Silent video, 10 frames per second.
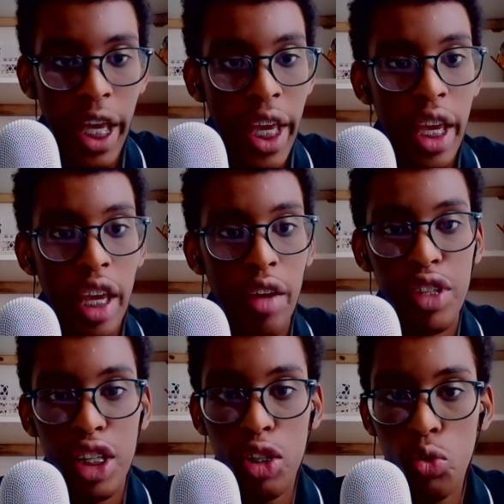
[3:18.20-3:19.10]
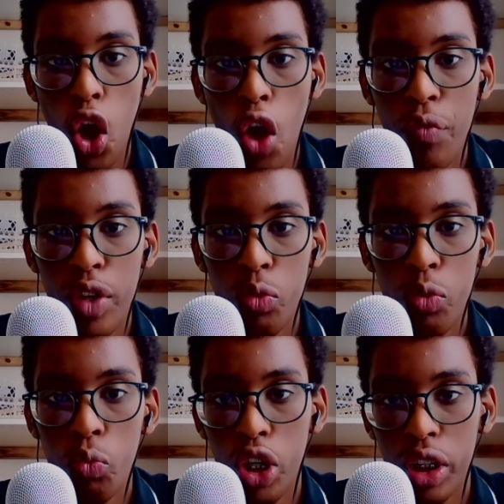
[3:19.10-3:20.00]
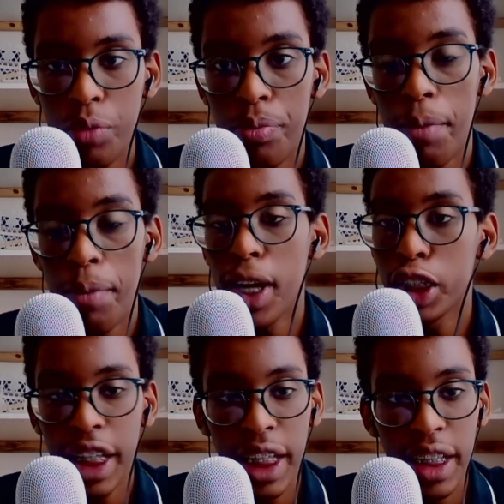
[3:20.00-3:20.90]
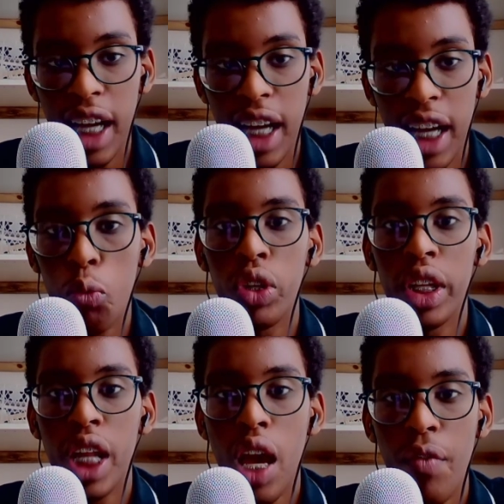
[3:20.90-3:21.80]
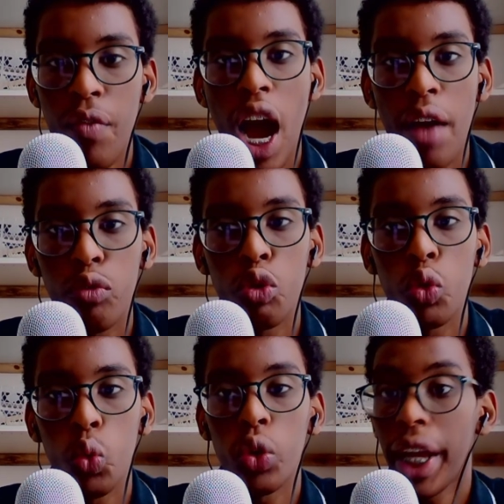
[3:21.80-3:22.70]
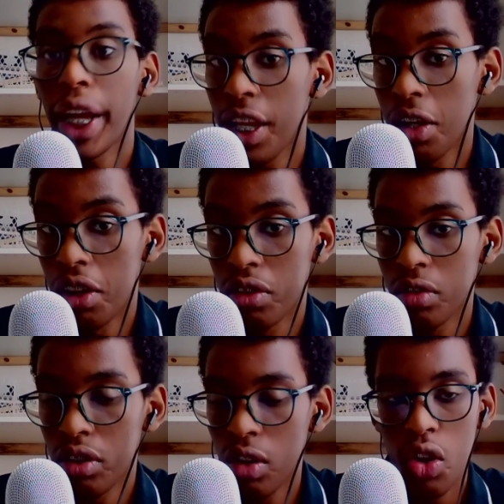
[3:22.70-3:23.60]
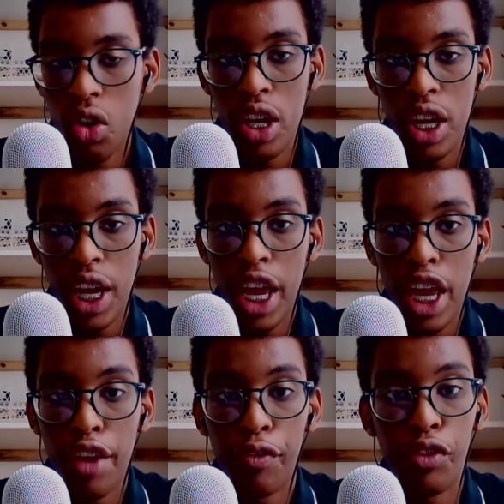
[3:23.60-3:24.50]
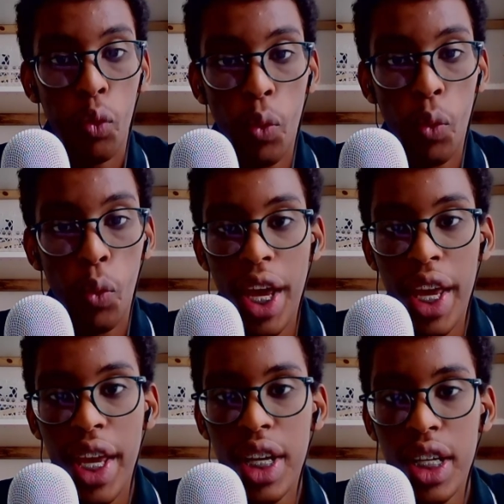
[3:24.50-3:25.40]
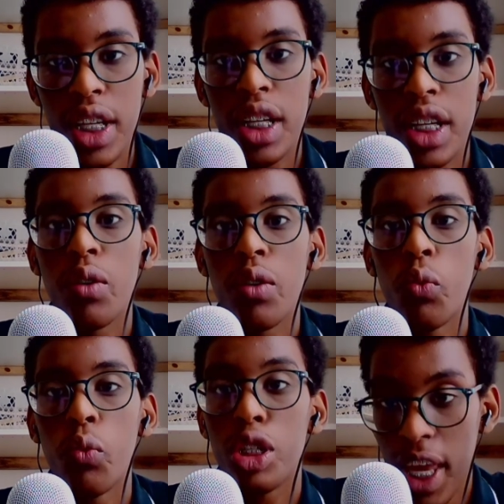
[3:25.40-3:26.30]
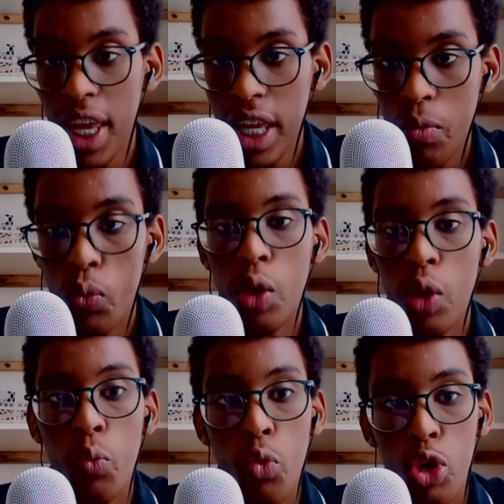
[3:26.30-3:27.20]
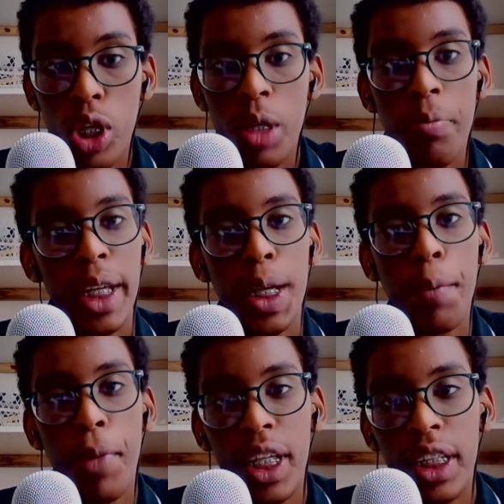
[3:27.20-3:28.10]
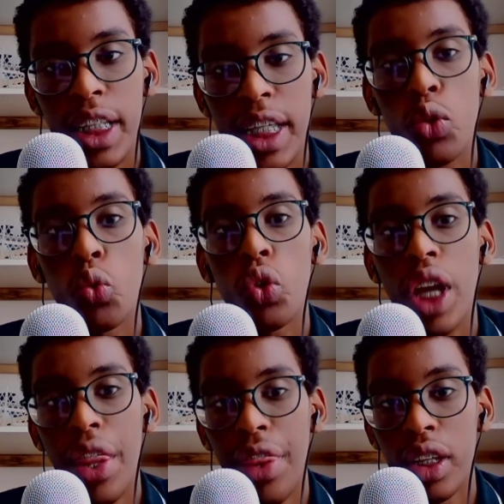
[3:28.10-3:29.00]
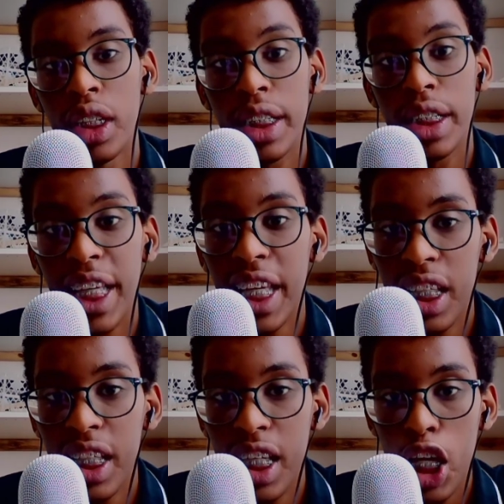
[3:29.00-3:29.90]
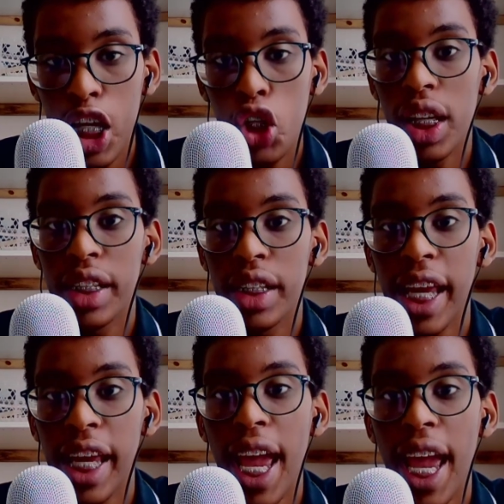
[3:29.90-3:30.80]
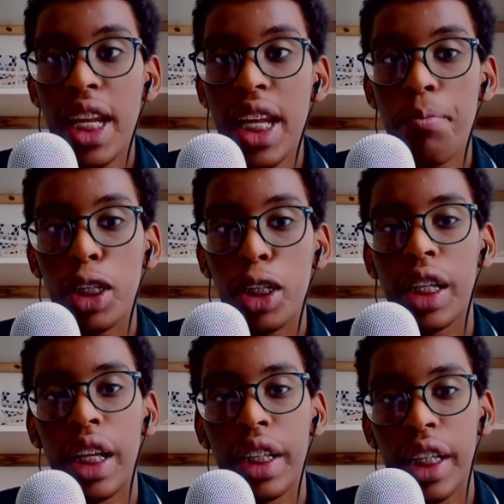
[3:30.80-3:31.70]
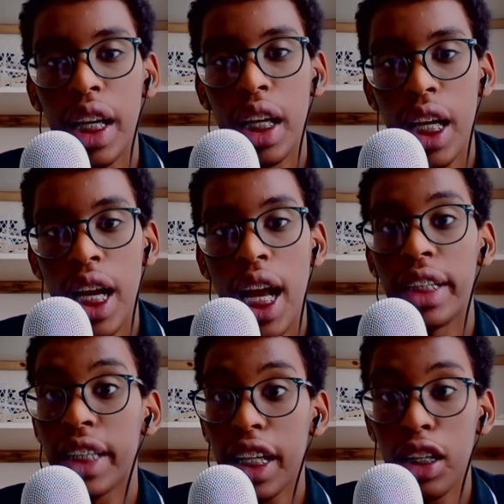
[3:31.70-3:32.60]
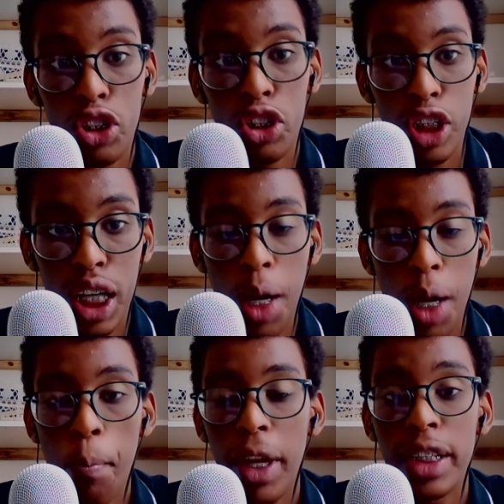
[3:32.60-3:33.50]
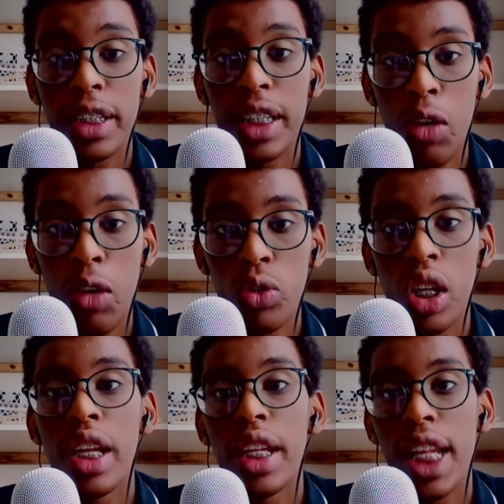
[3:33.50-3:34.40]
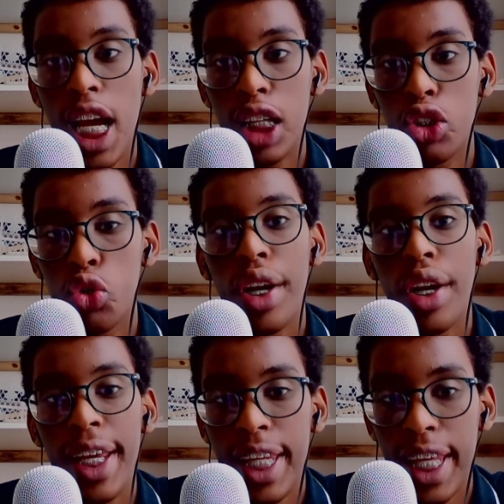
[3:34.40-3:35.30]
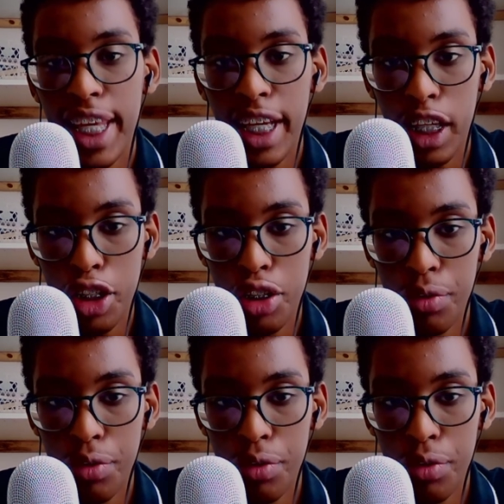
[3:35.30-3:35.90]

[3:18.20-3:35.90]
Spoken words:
if this oven worked by magic, I would never have to cook again. If you were here with me, we would make a big dinner together. See, you can take any imaginary idea, and the second conditional makes it sound natural in English.